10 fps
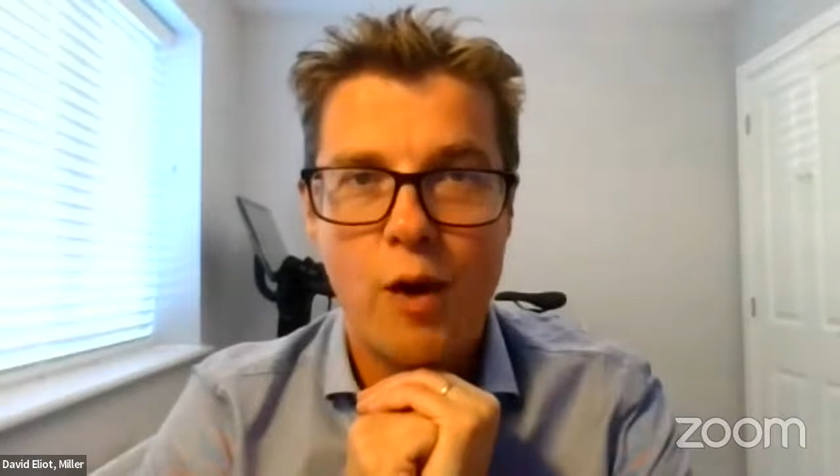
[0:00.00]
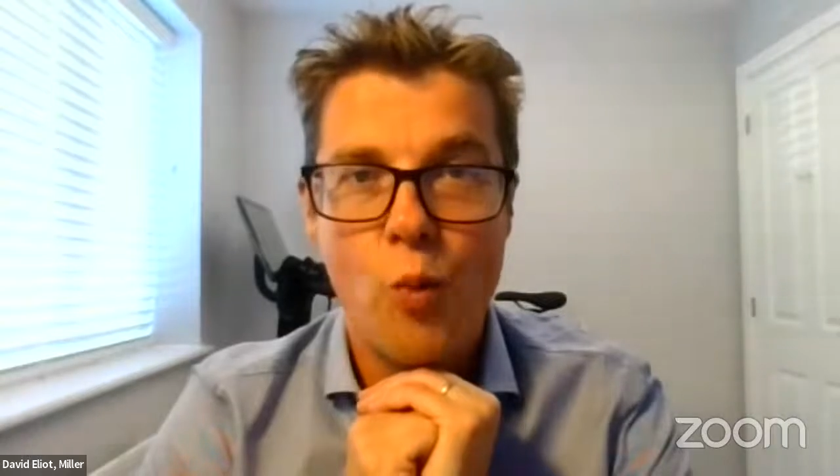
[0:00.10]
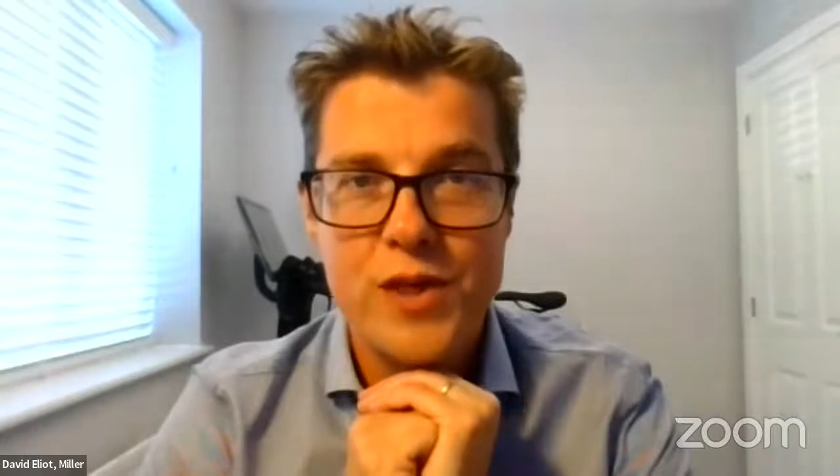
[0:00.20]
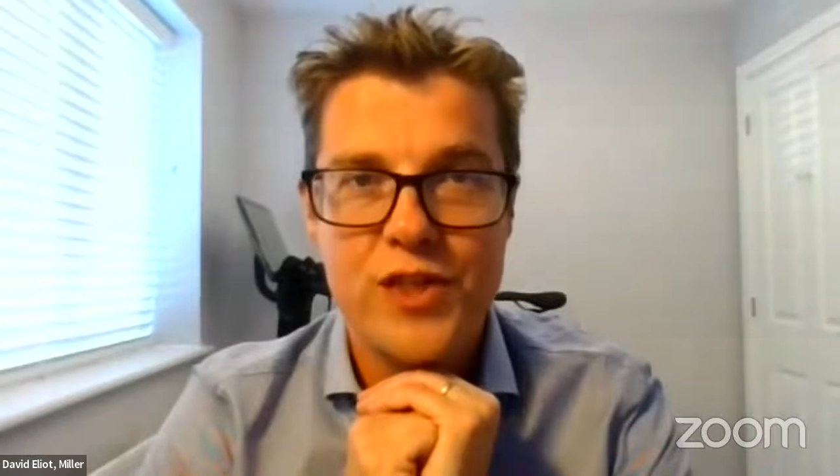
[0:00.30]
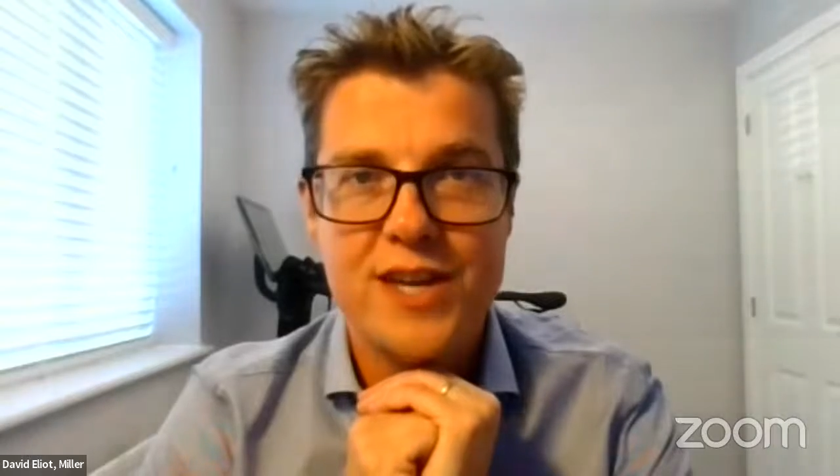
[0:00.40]

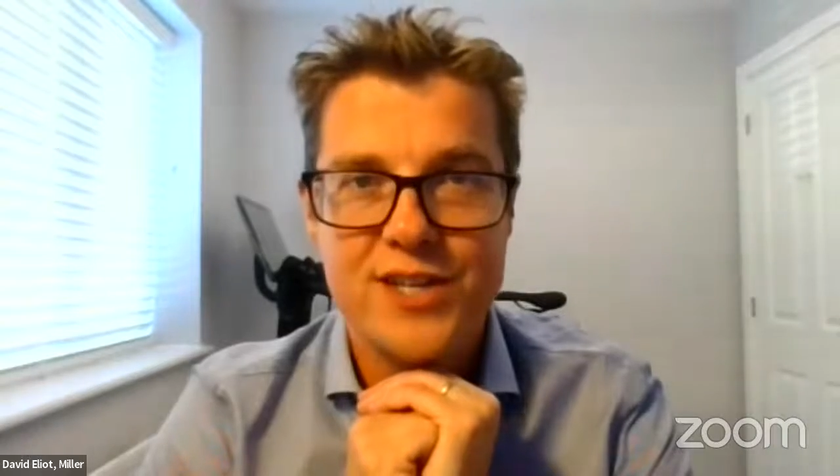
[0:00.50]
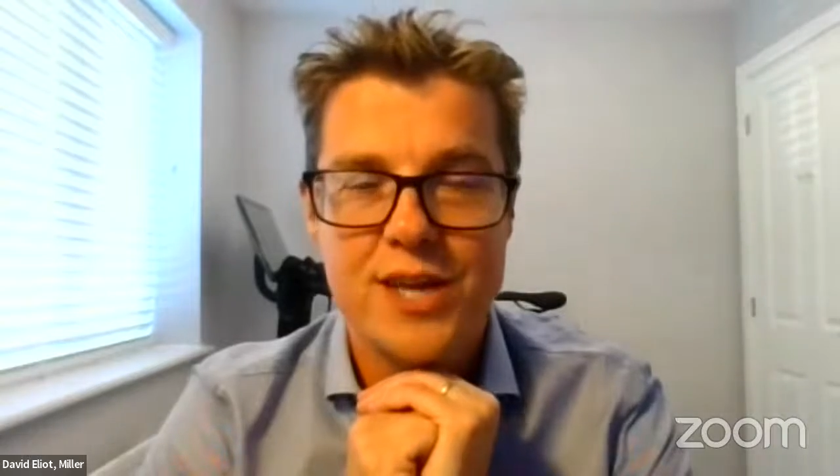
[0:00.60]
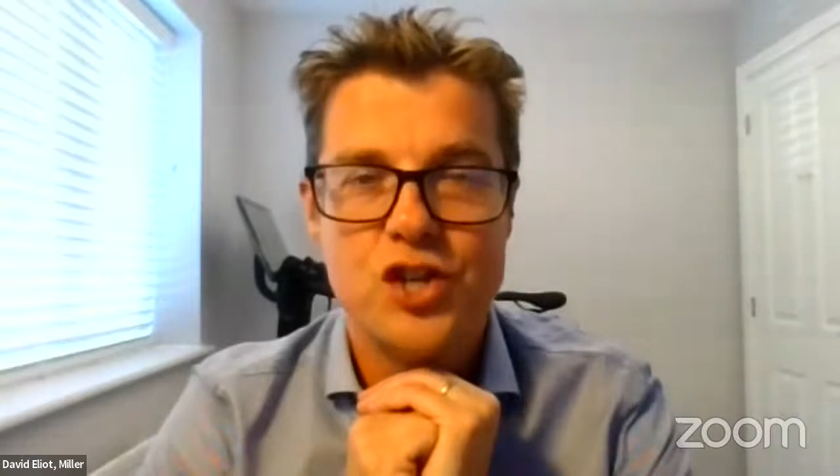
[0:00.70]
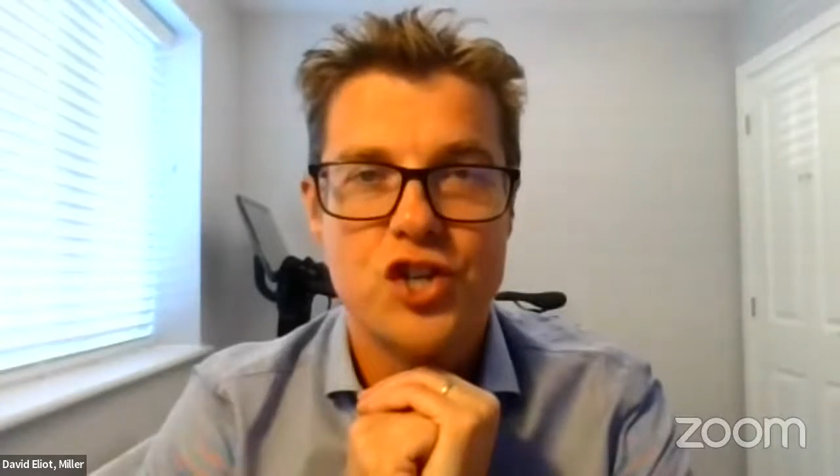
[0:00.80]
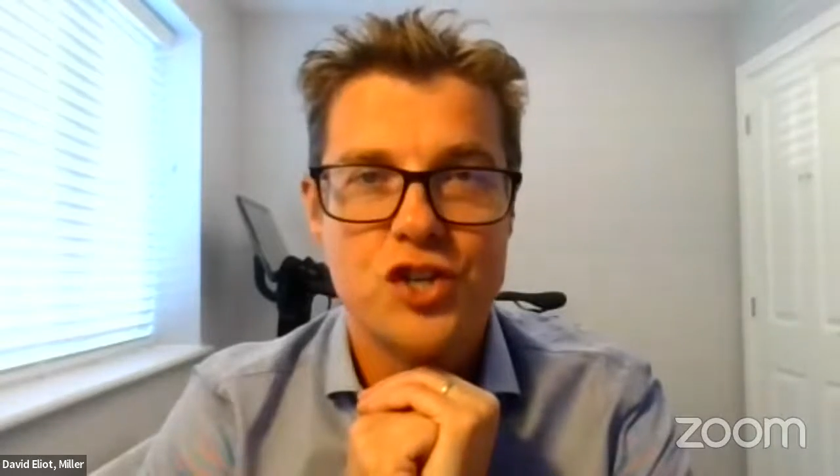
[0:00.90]
with the
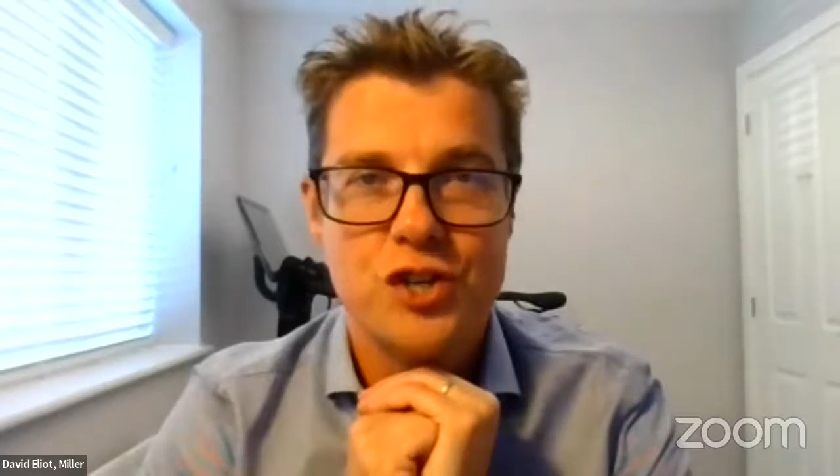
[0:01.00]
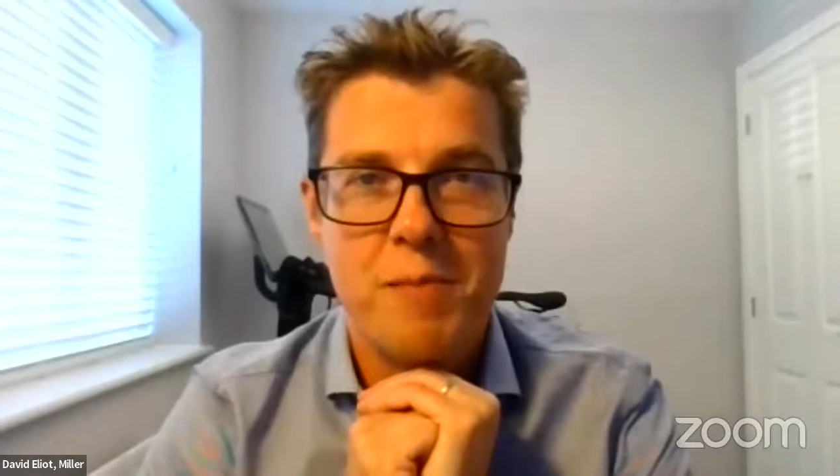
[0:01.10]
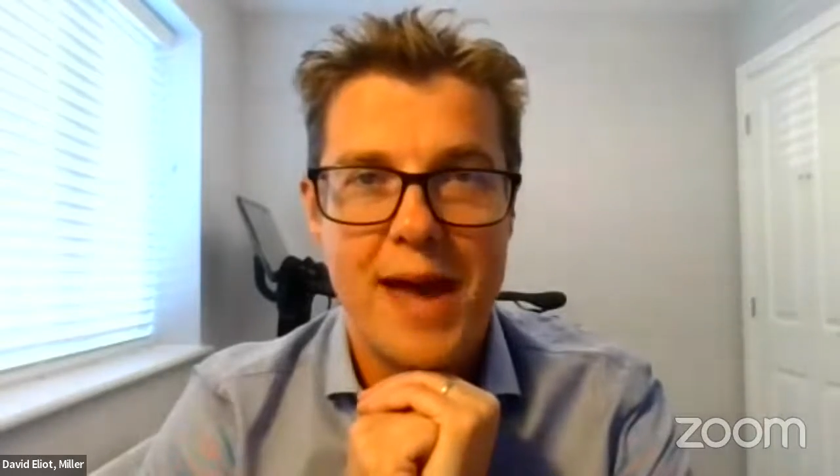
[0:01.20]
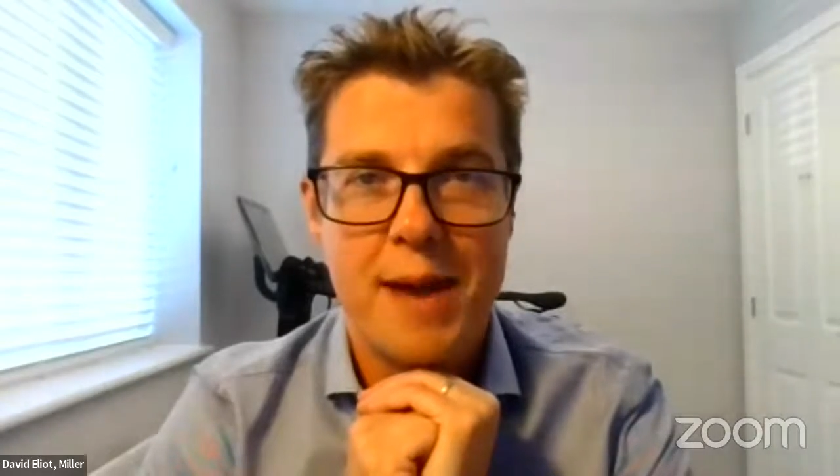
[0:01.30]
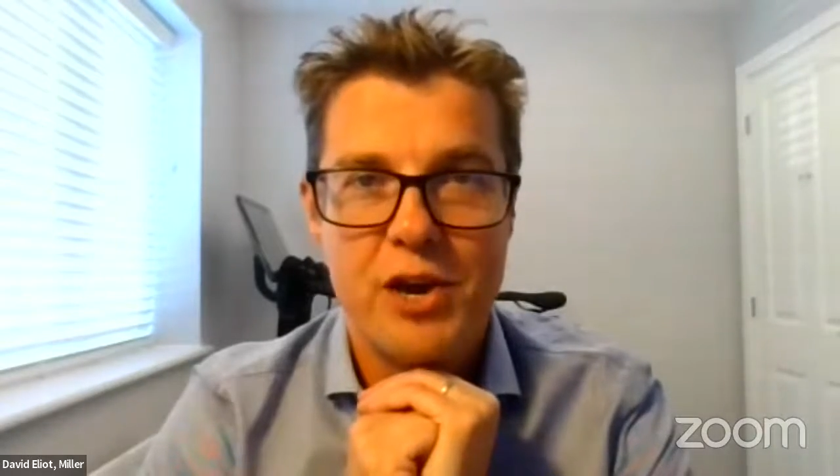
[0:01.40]
intention to
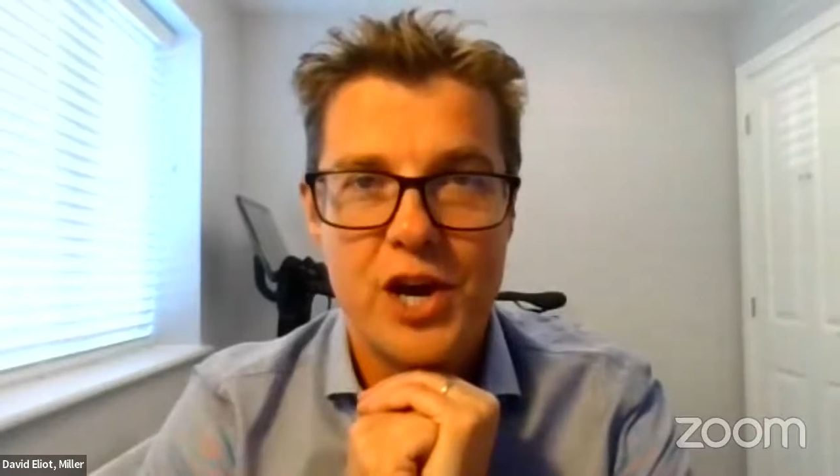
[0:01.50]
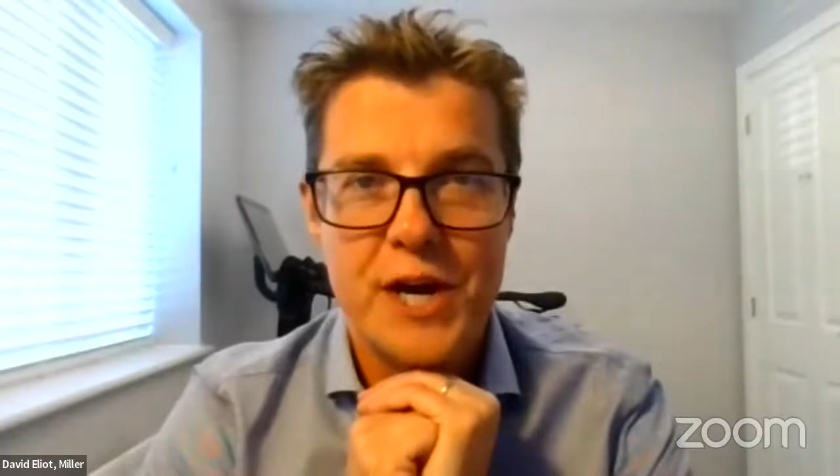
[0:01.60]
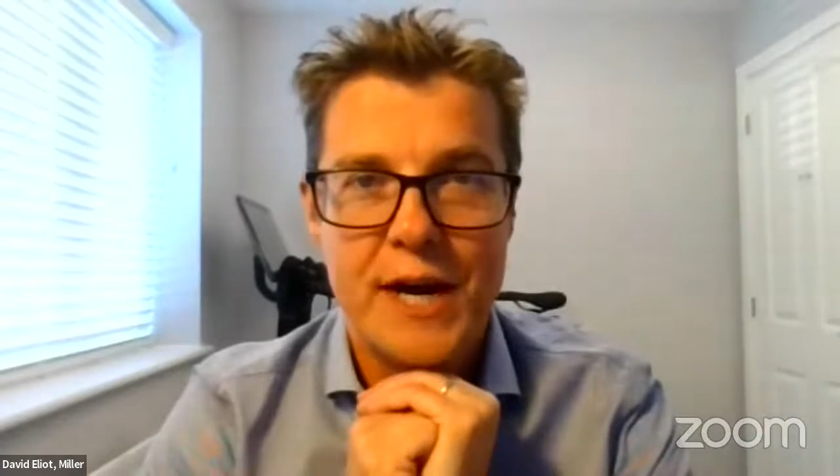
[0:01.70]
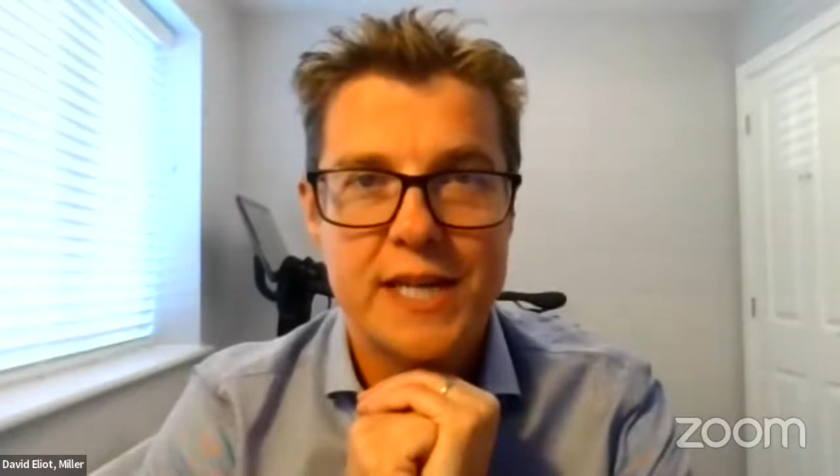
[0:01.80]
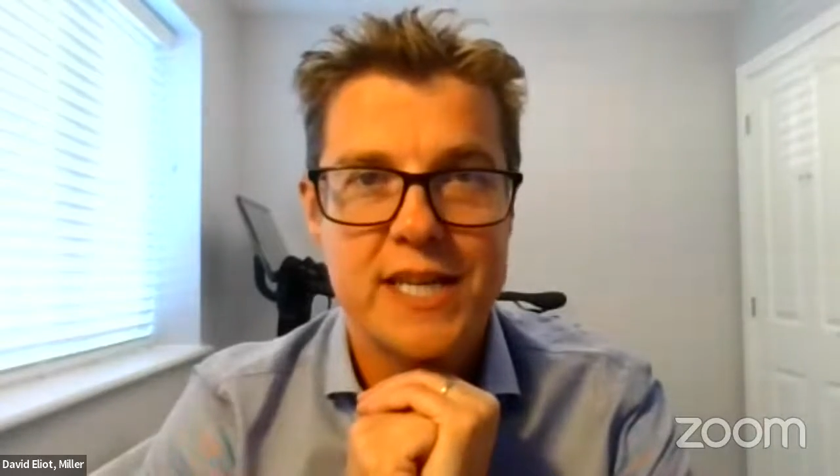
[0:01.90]
maim and
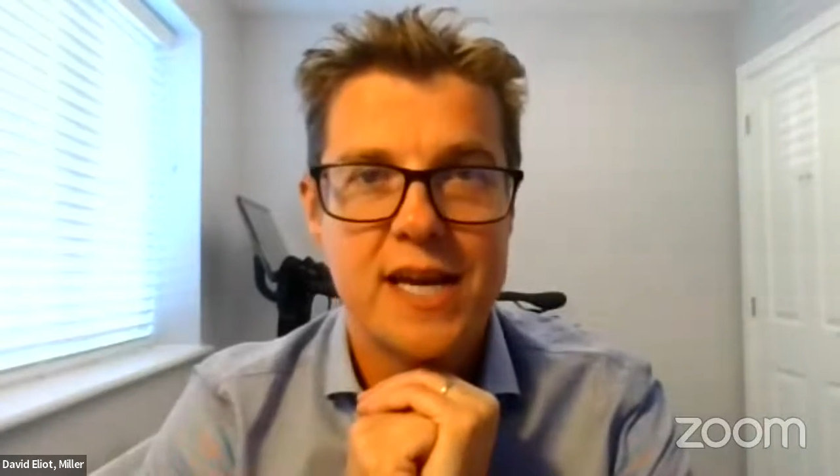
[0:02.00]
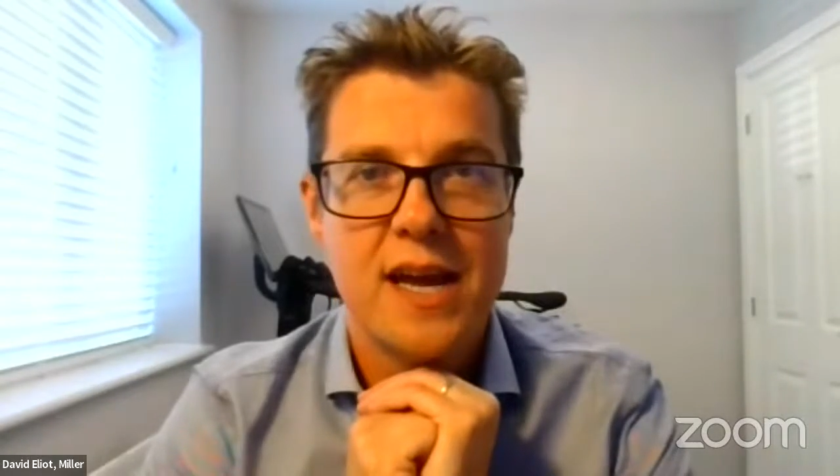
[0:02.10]
hurt.